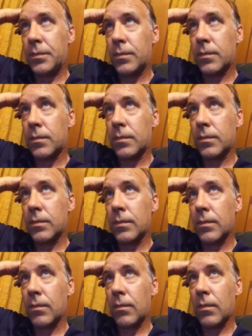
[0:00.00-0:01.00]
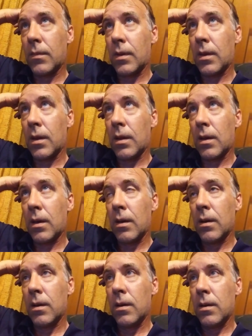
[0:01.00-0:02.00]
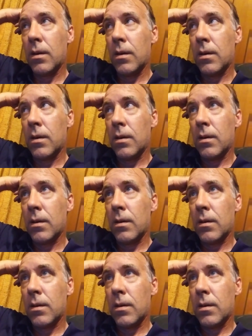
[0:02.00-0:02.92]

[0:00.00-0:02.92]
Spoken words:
(silence)